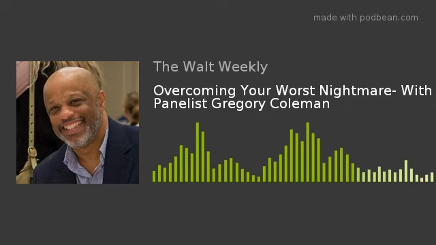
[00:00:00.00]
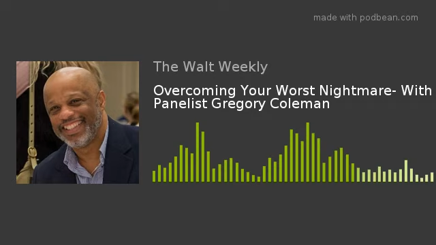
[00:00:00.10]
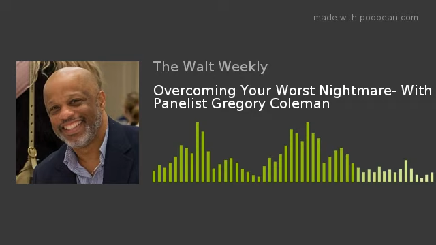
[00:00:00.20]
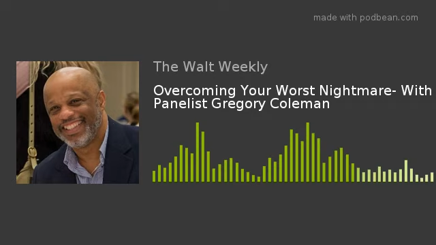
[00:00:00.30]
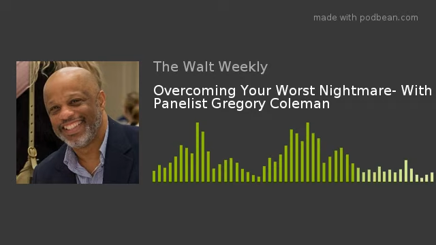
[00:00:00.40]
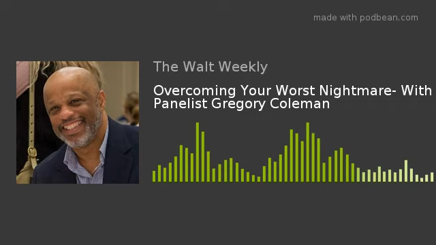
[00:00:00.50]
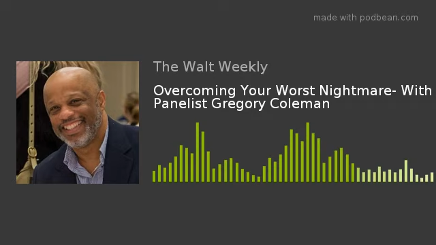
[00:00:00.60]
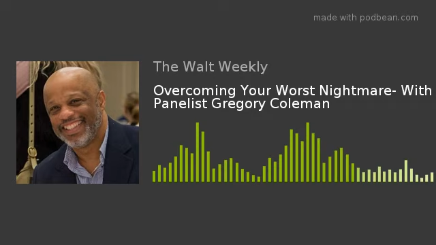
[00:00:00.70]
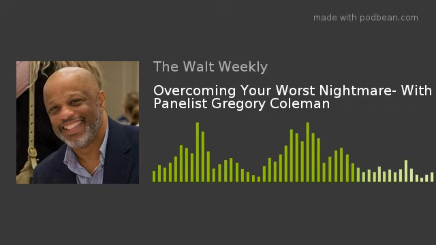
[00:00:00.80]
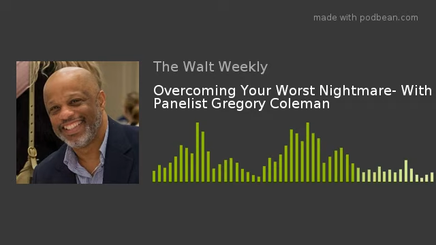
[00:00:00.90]

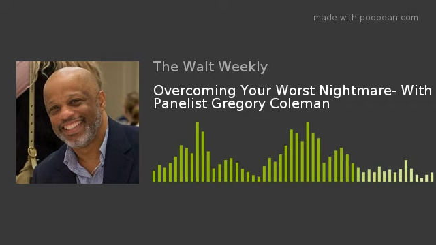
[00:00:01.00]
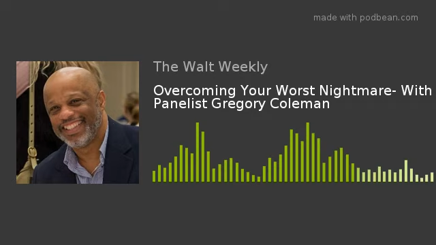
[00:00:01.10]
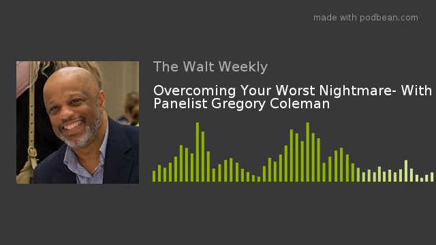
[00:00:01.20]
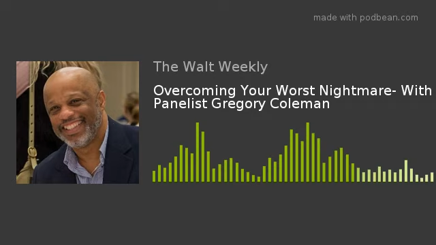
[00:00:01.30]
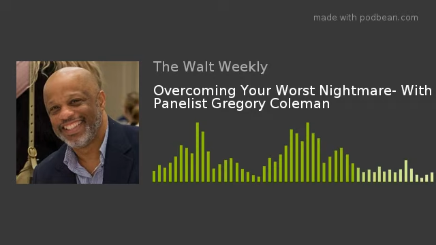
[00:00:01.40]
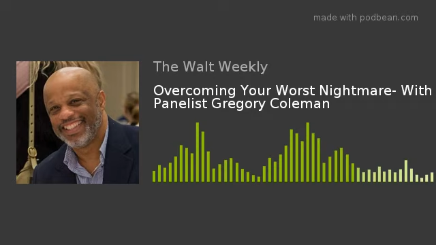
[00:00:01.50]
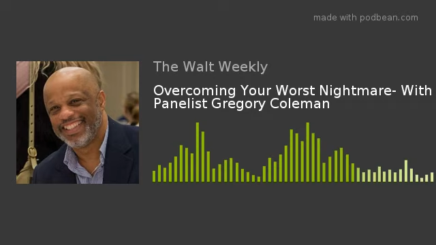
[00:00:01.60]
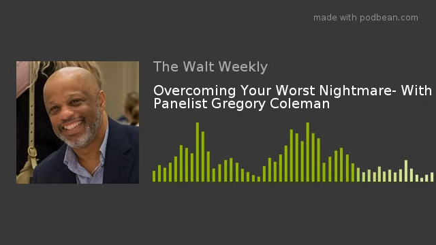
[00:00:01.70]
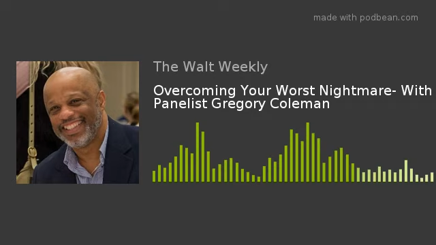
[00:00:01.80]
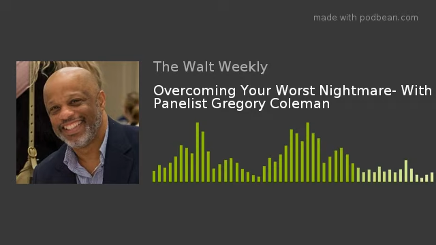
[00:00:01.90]

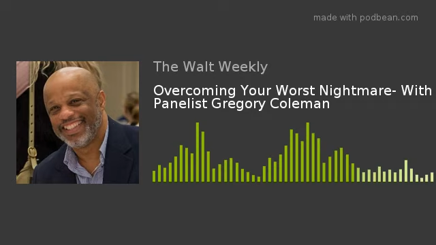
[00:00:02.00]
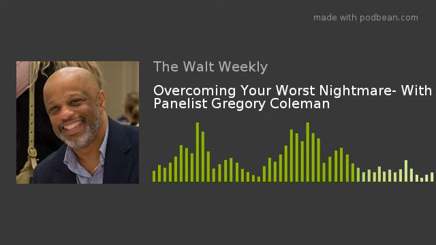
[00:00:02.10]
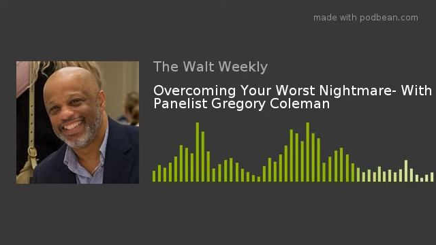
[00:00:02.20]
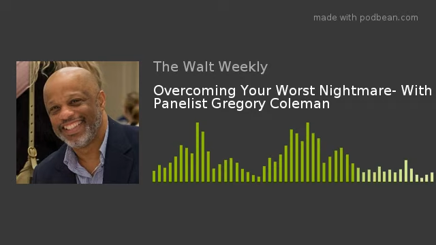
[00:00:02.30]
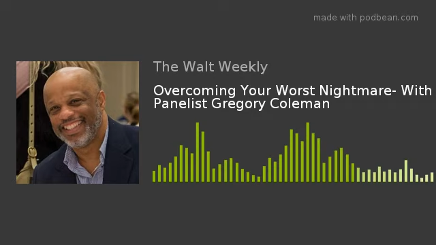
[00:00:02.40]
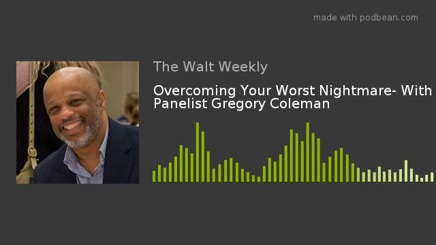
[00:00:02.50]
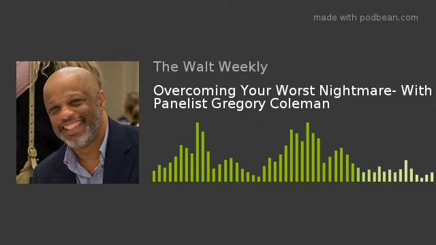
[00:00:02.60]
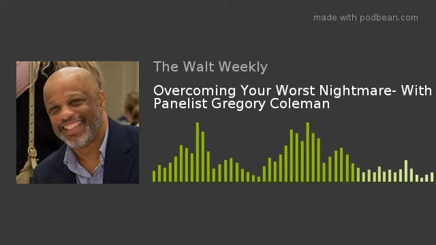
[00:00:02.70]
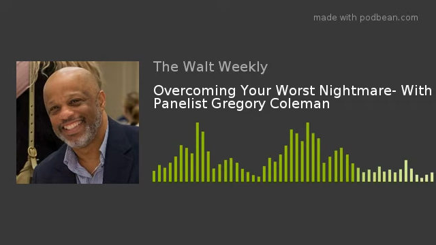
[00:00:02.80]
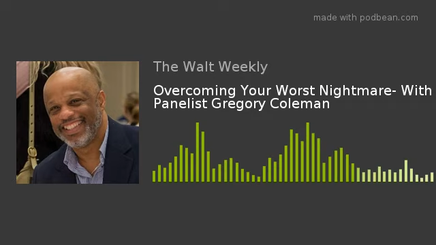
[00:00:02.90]

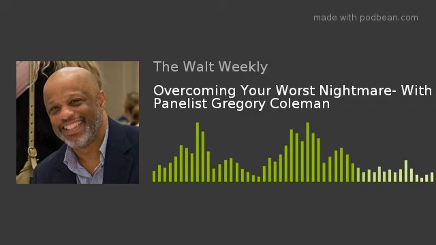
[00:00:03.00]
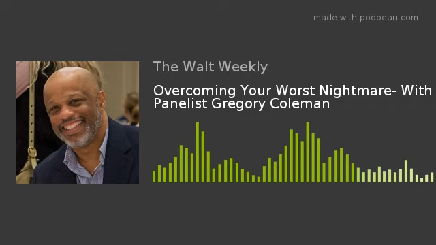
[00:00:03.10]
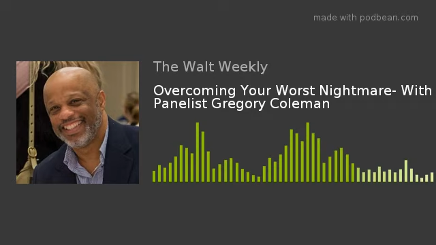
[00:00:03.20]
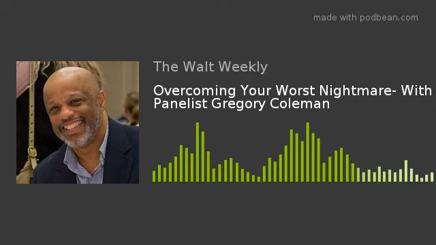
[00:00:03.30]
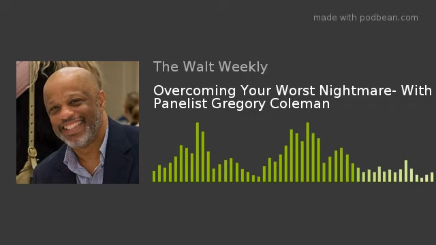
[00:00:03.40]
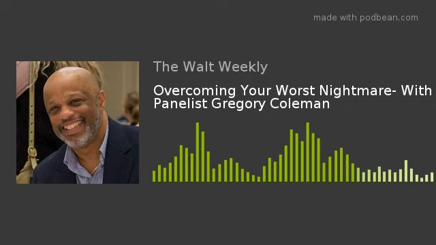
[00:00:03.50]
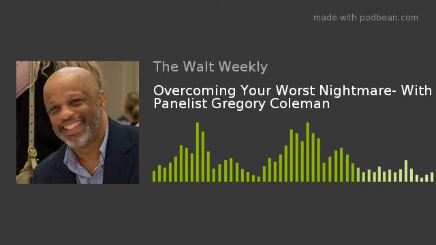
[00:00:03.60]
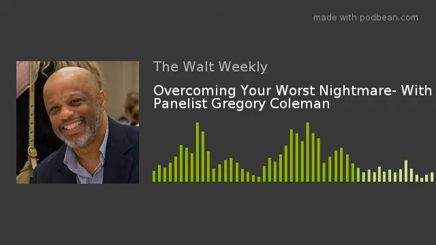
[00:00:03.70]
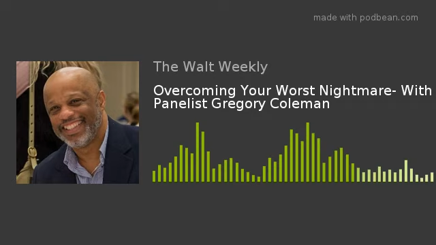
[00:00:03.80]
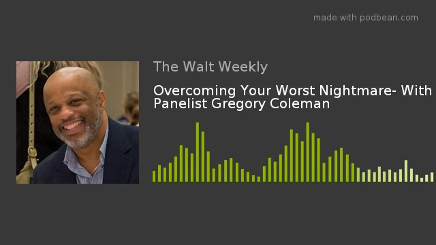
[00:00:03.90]

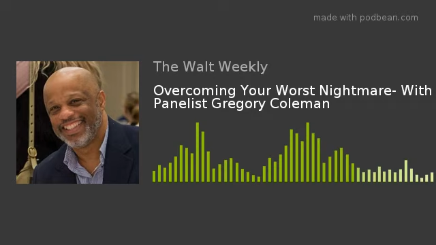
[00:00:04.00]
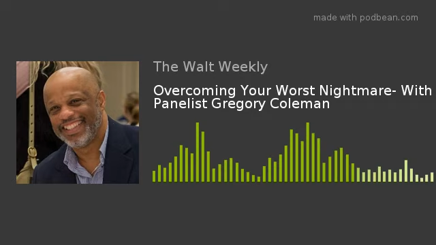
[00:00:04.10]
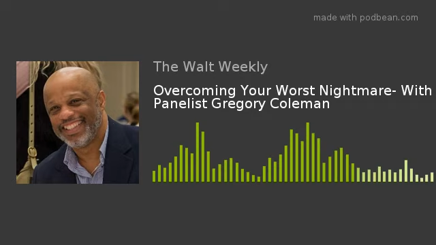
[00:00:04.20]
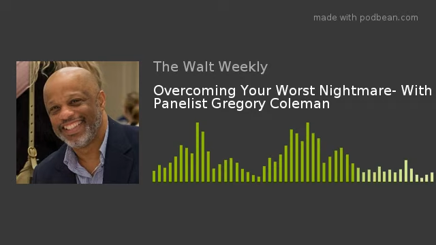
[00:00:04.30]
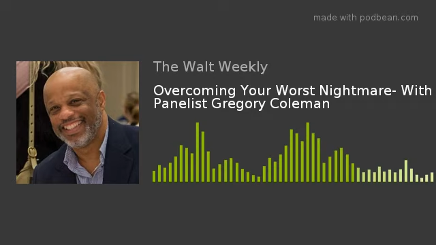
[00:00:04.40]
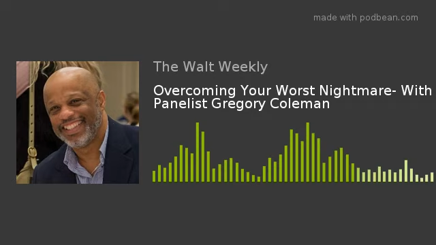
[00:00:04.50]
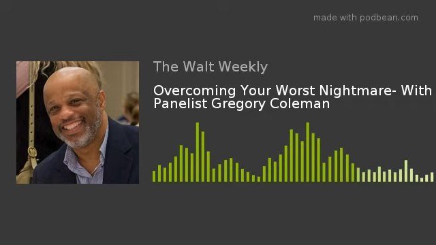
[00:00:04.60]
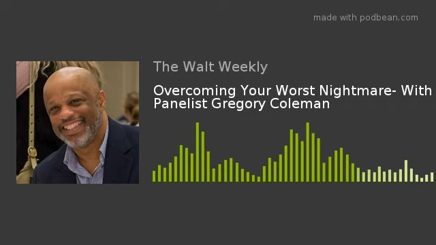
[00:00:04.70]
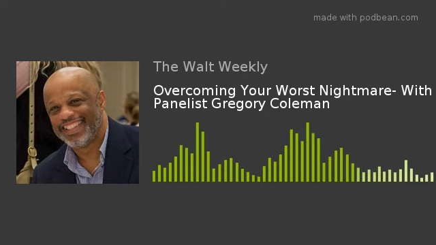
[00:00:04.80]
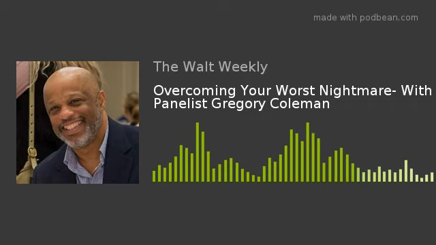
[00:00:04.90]

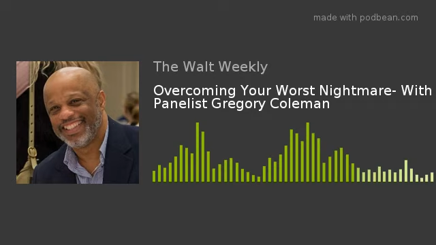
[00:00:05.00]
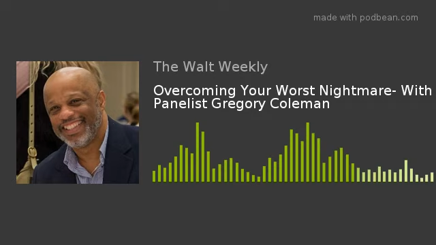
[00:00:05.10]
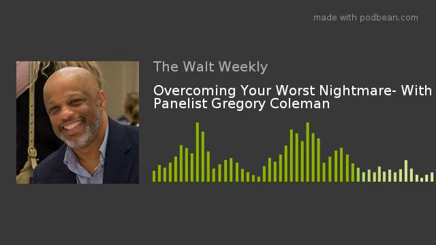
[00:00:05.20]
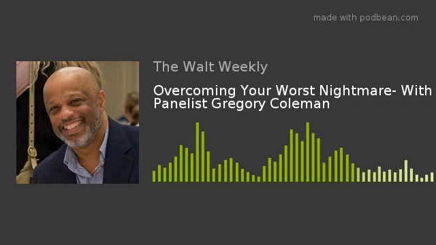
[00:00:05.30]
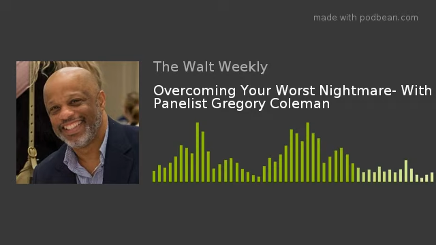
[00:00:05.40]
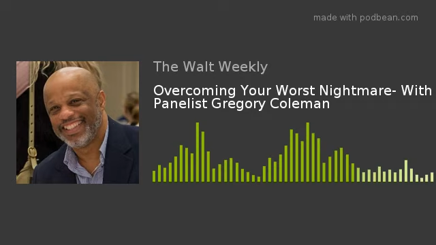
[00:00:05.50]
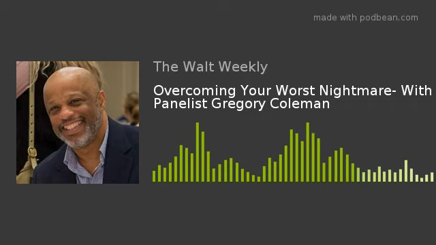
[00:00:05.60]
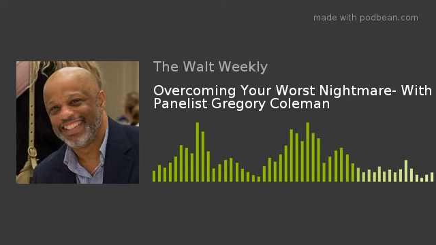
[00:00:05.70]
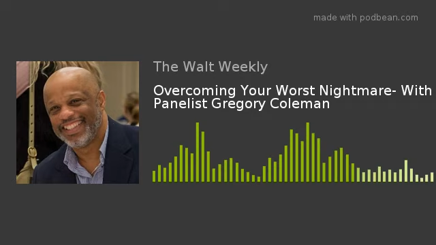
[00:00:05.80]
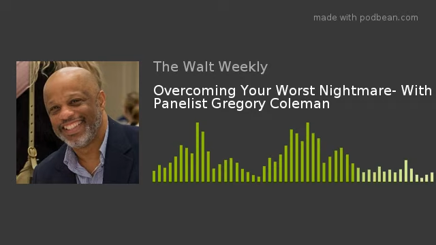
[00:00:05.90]

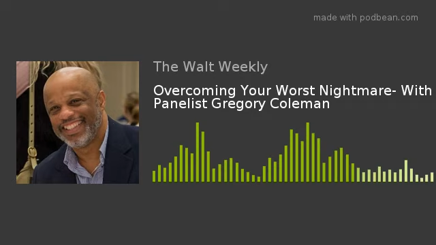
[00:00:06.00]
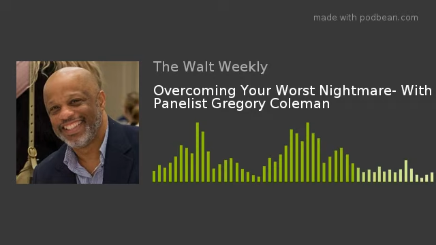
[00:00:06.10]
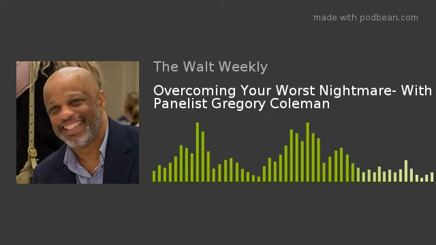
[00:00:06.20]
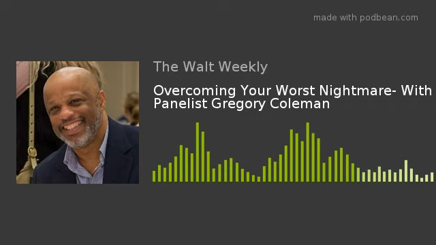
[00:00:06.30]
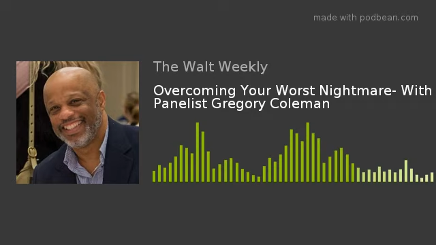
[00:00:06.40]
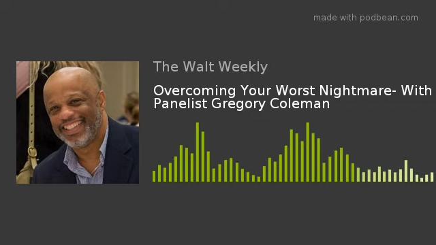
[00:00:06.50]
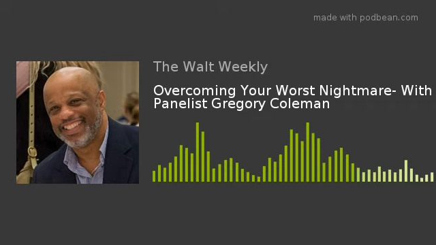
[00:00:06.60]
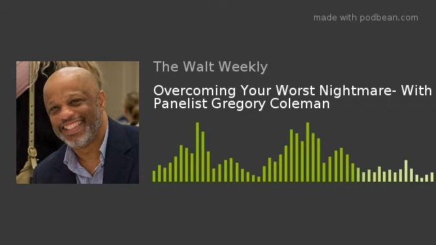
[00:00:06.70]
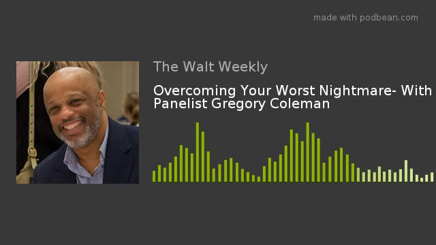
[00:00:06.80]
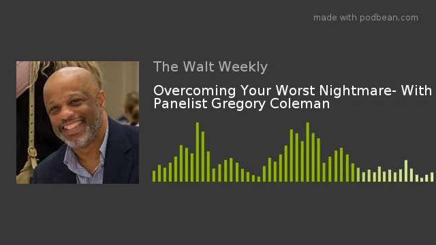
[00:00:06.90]

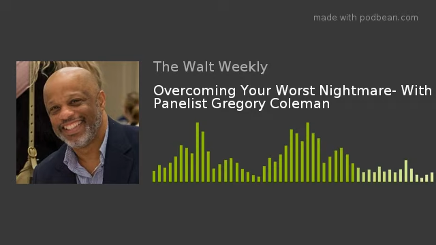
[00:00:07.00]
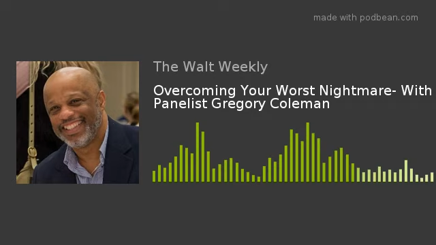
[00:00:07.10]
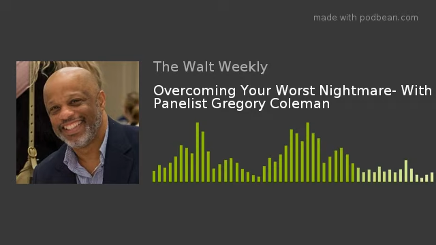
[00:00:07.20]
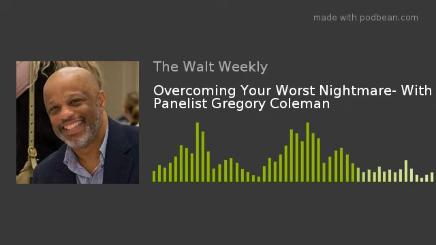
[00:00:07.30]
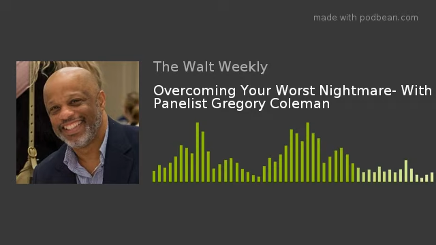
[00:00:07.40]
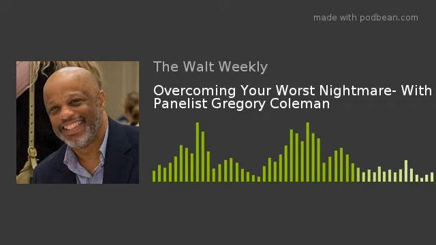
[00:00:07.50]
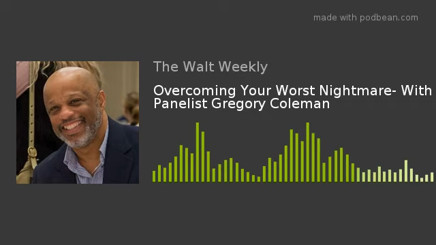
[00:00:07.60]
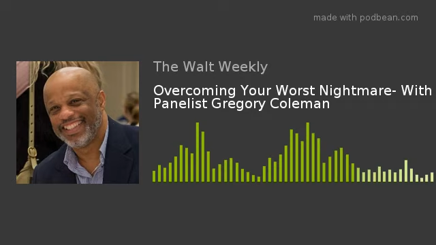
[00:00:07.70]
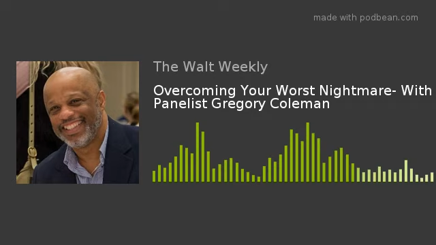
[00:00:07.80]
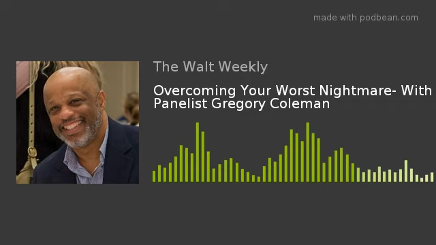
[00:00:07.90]
The face doesn't move, so there is nothing to read.